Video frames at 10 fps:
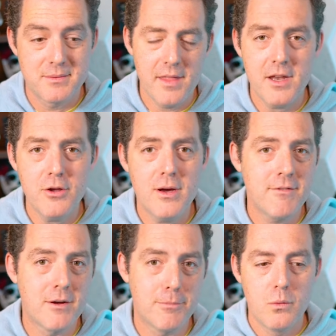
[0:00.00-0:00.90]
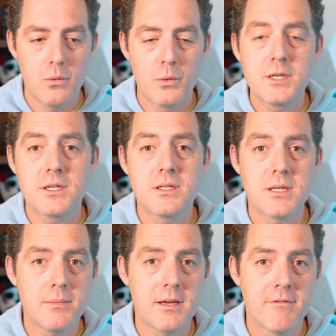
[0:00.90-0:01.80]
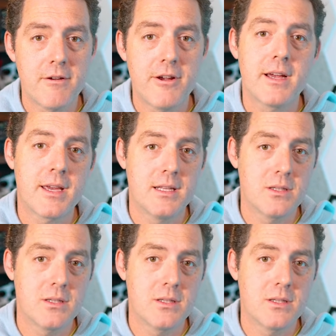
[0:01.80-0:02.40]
And then you have, which is something very akin